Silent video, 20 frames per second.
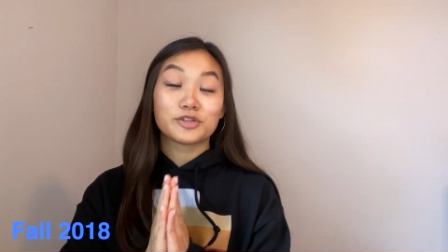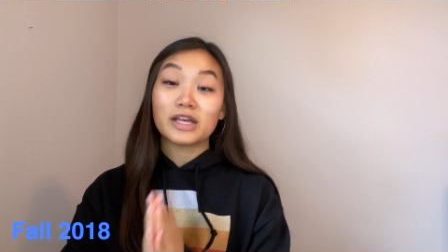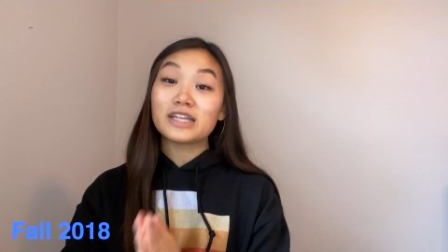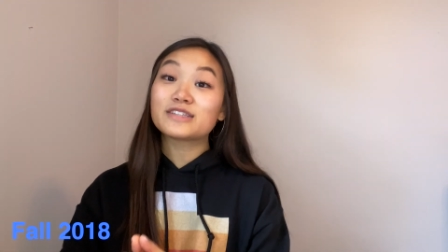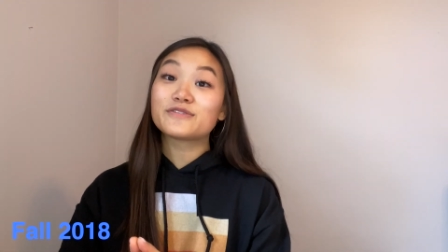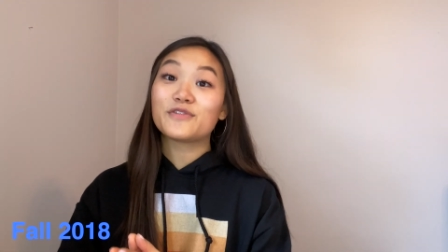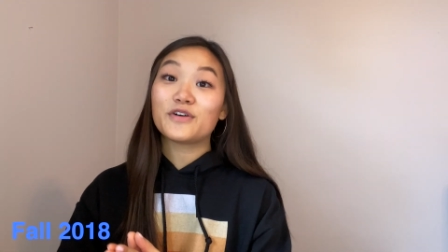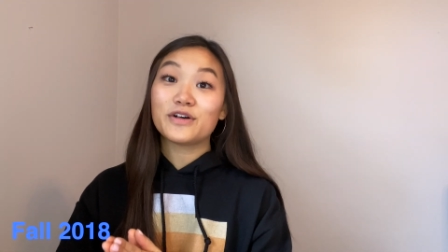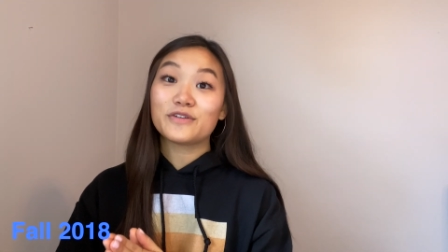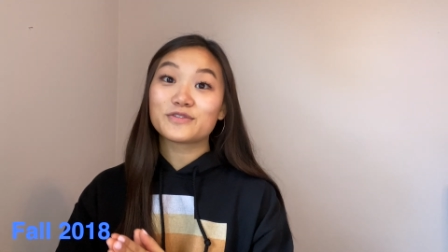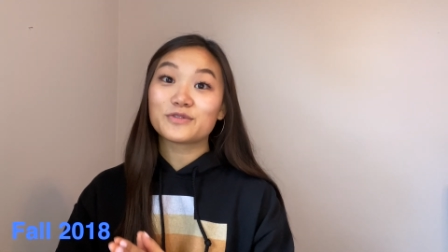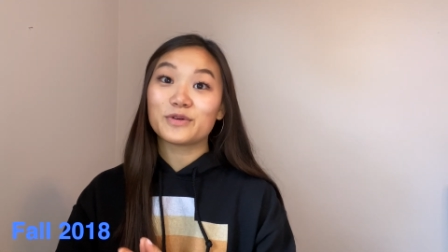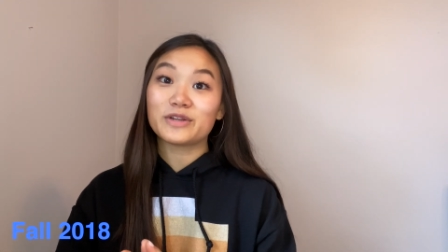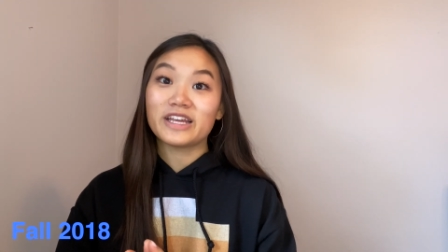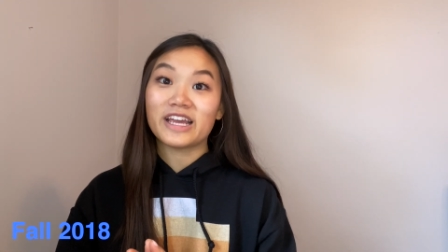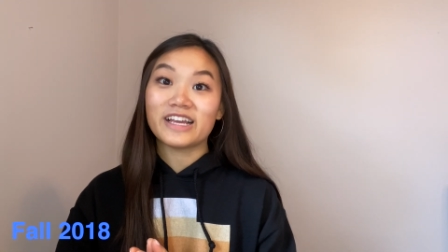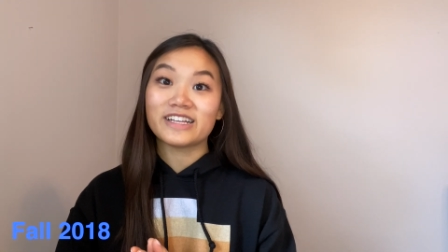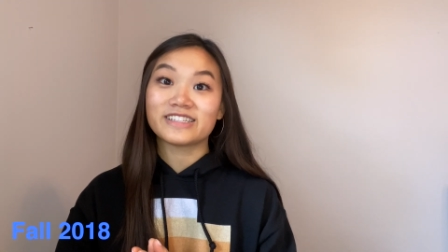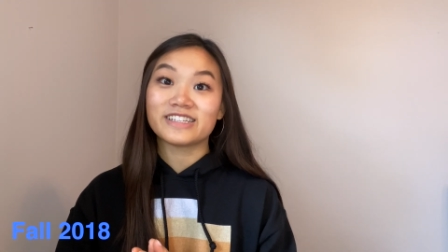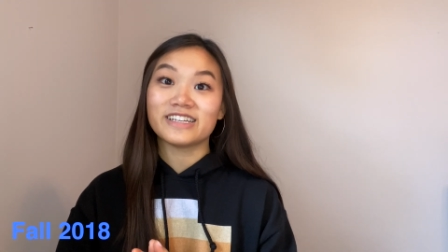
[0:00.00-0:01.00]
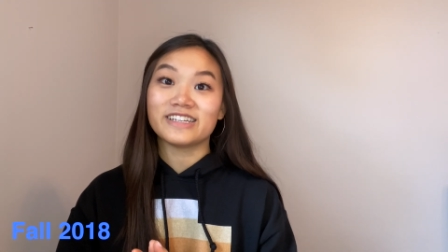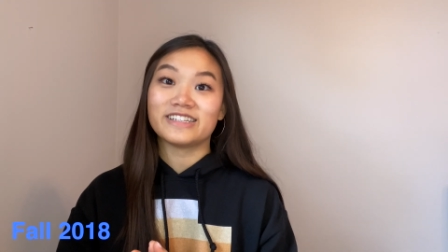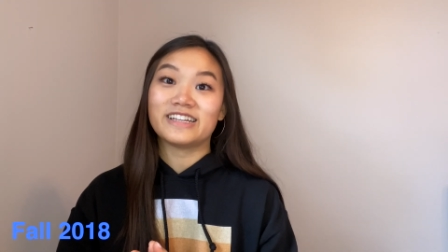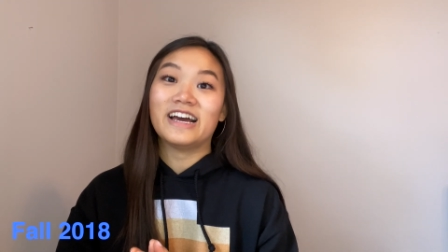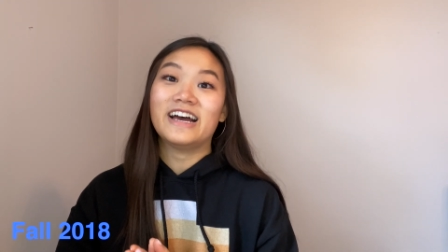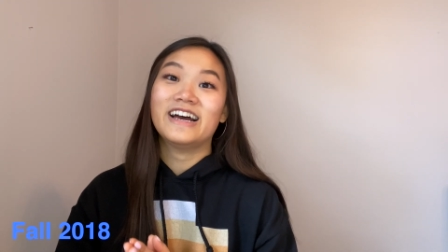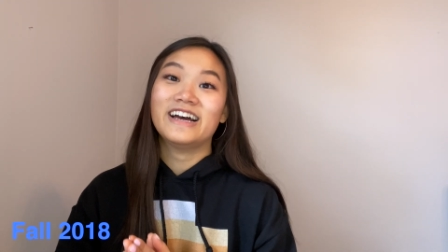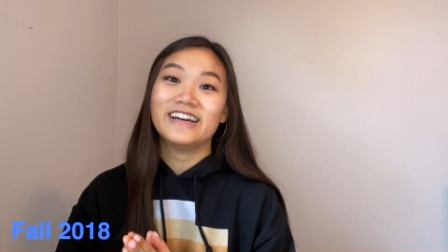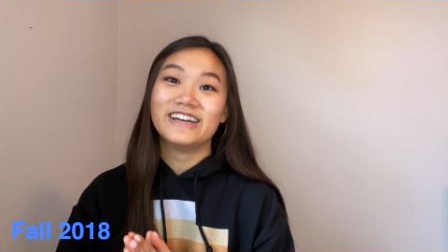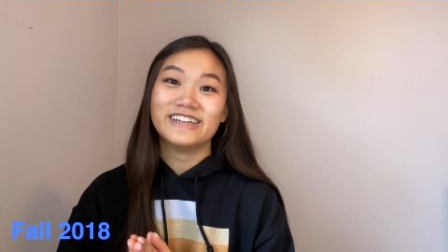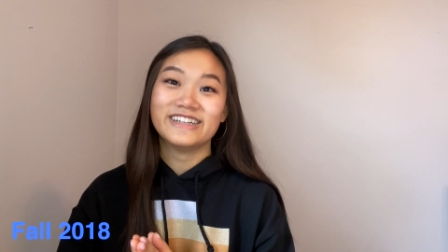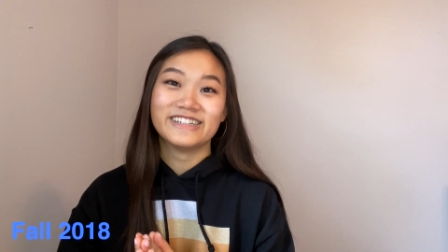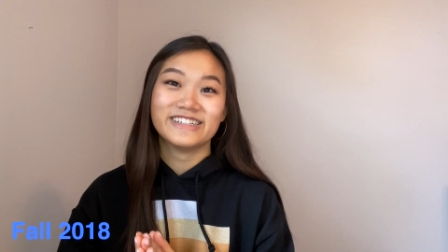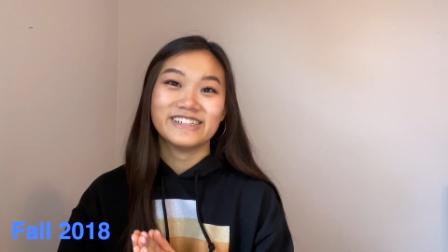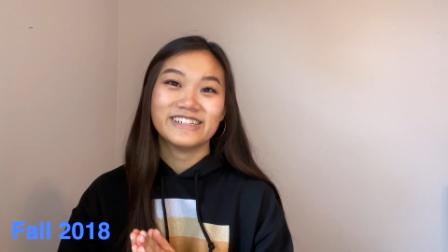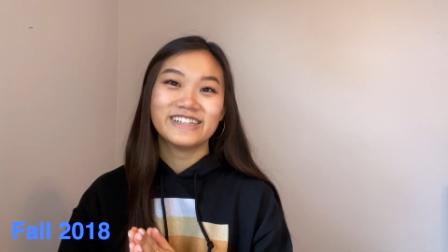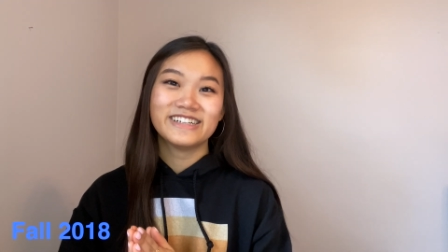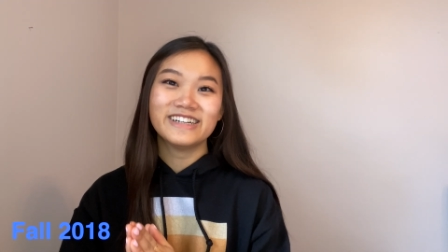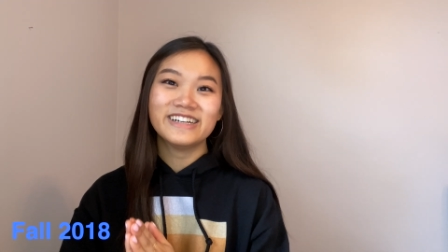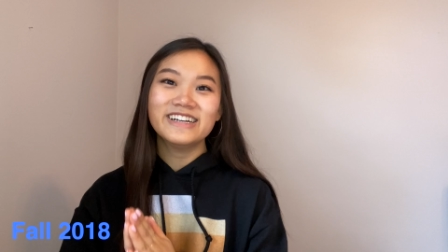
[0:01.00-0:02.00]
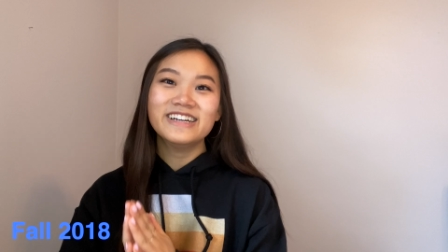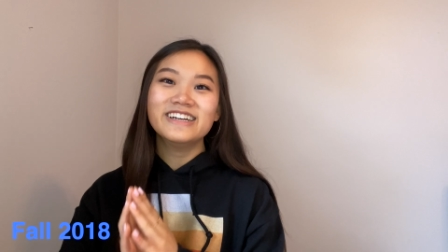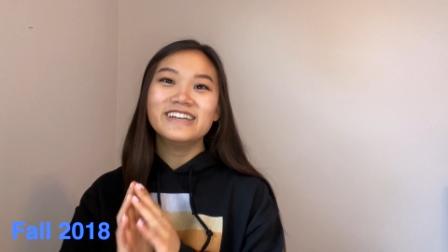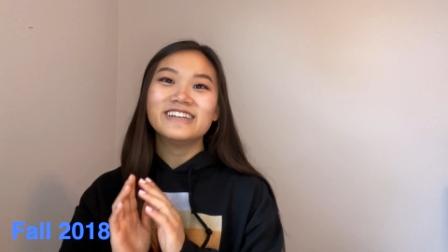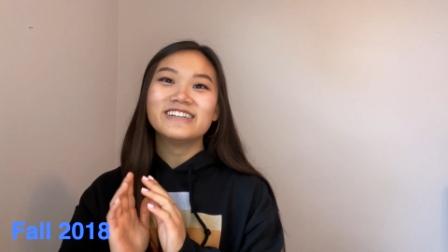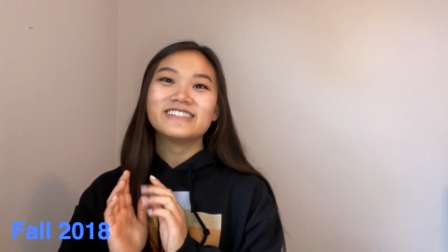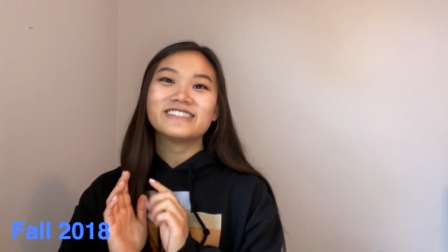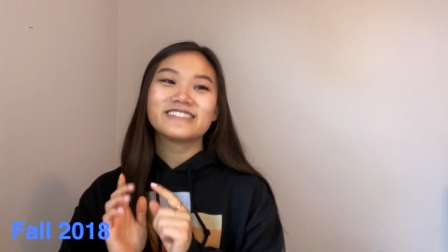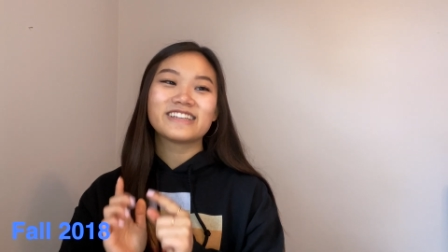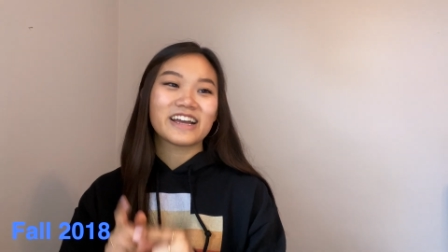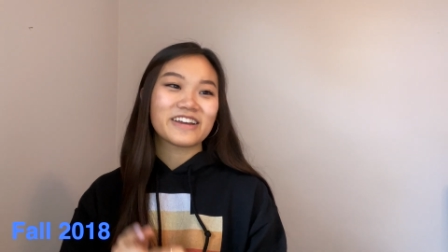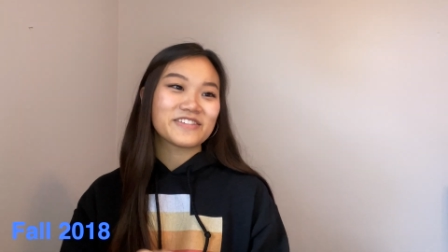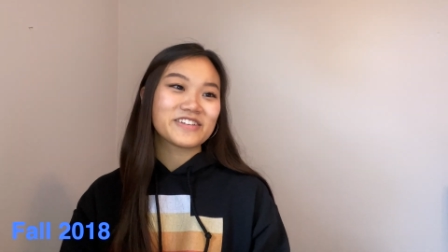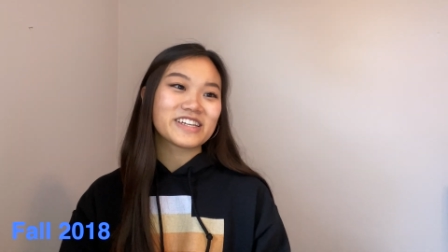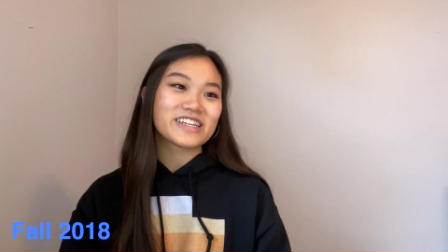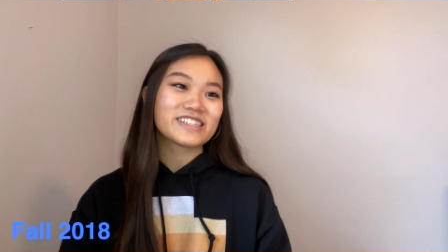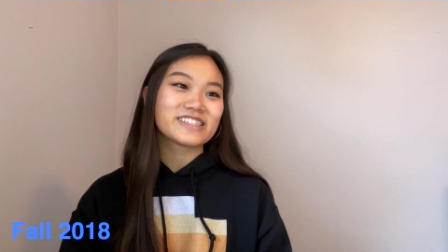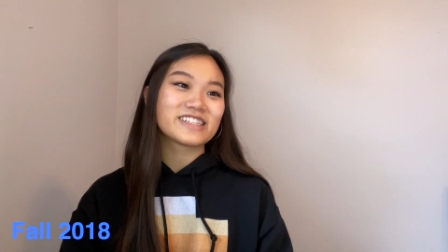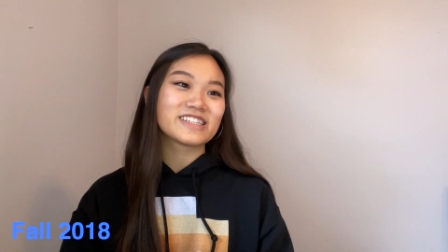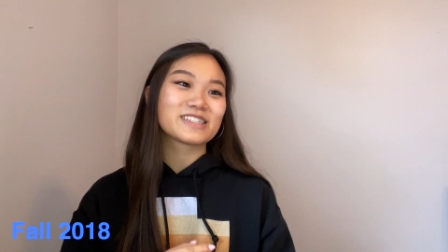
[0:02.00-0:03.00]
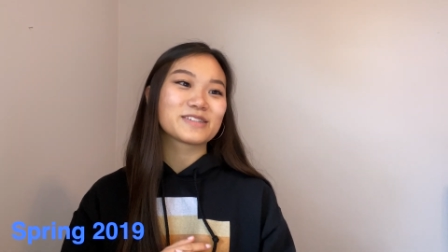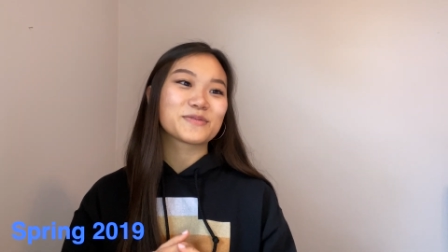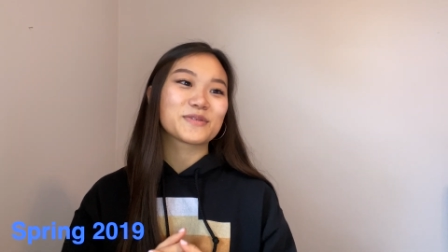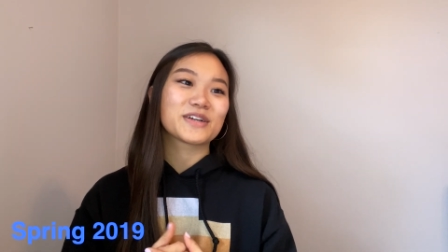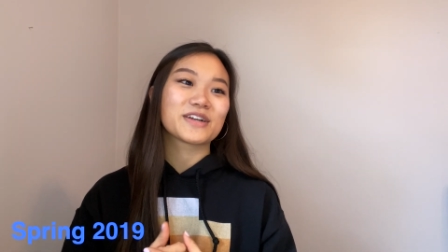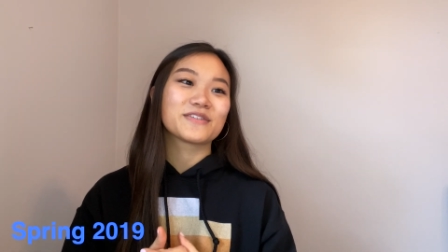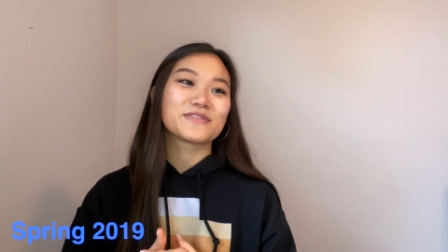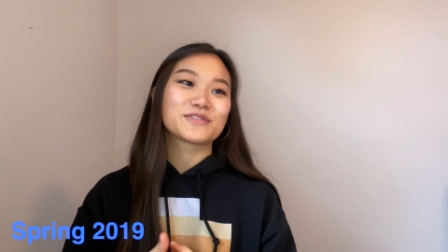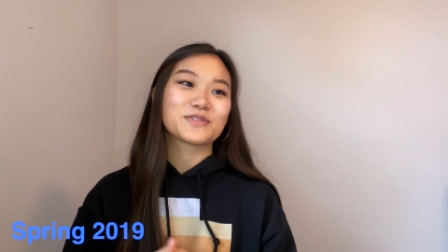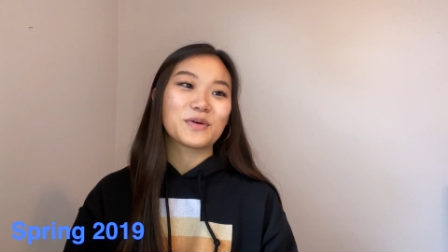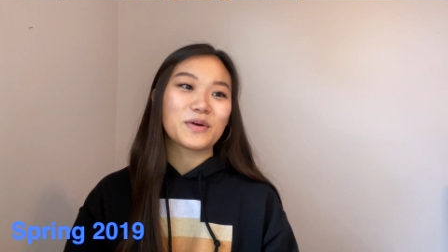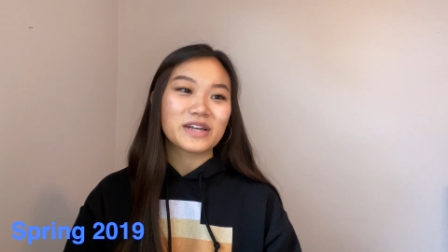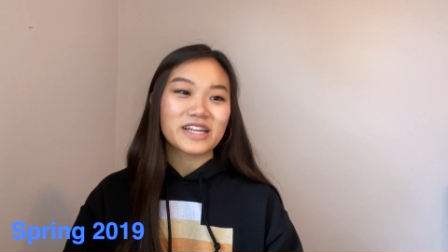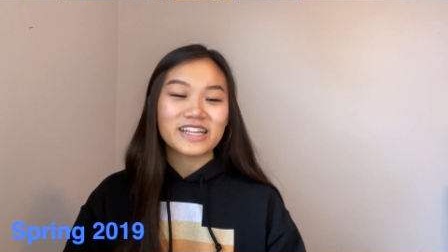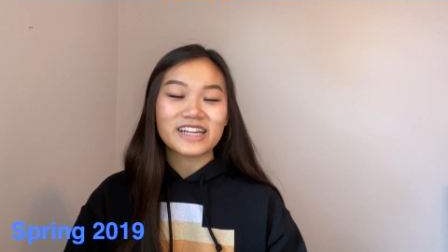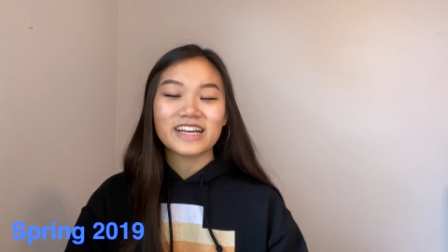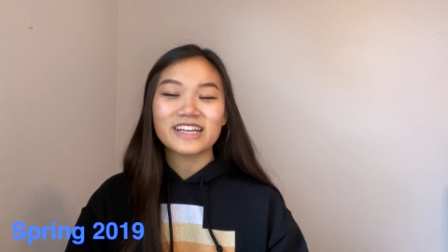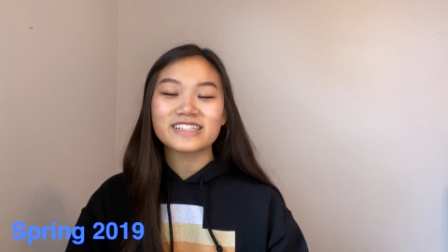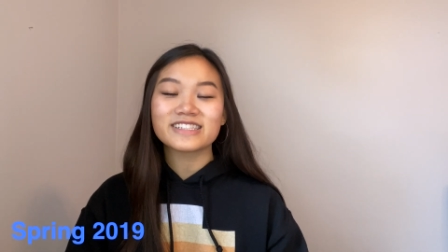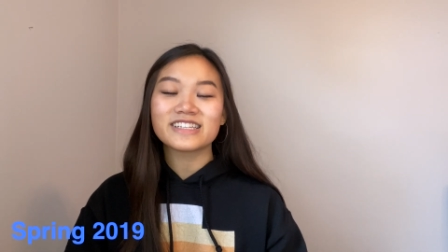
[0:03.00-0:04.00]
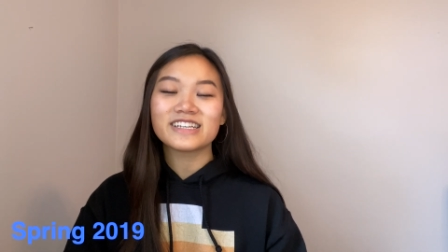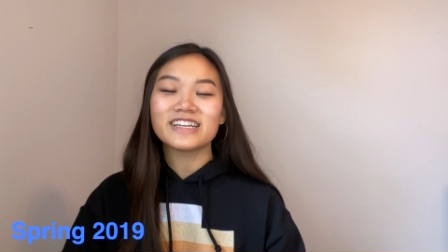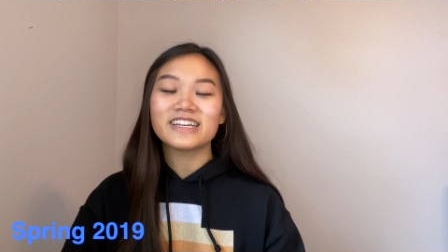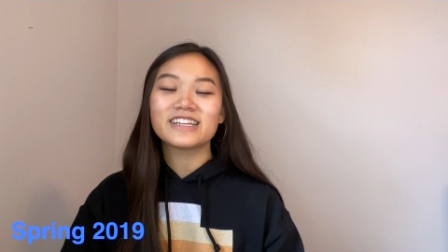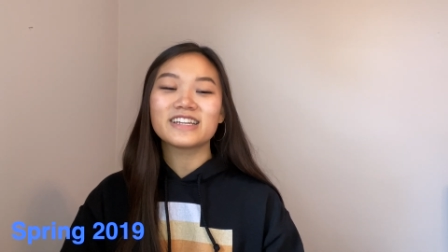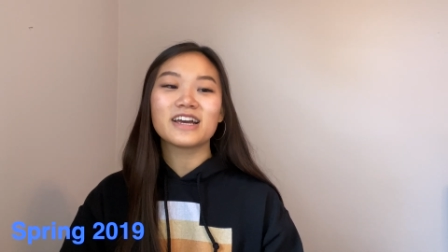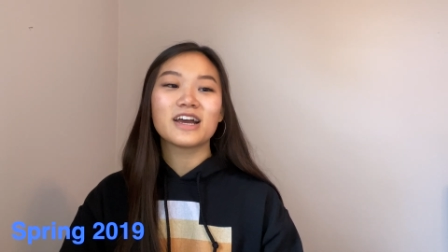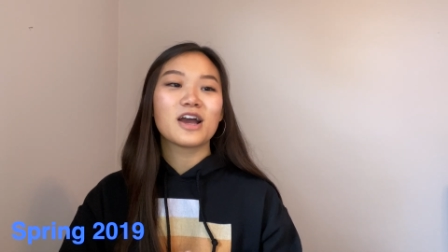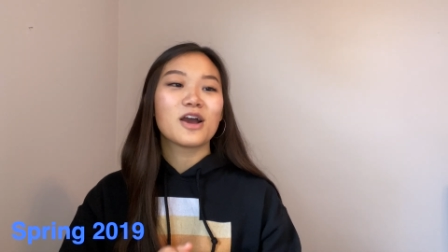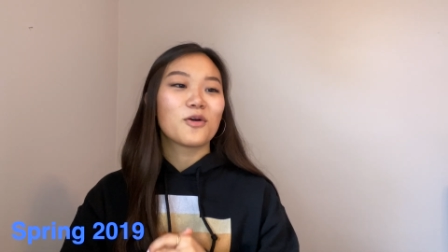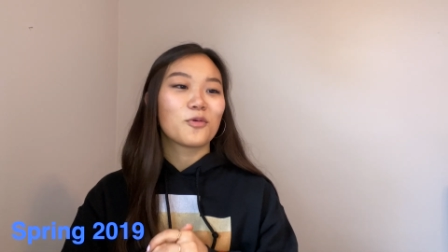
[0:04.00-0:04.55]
that's fall of 2018. Diving into spring of 2019,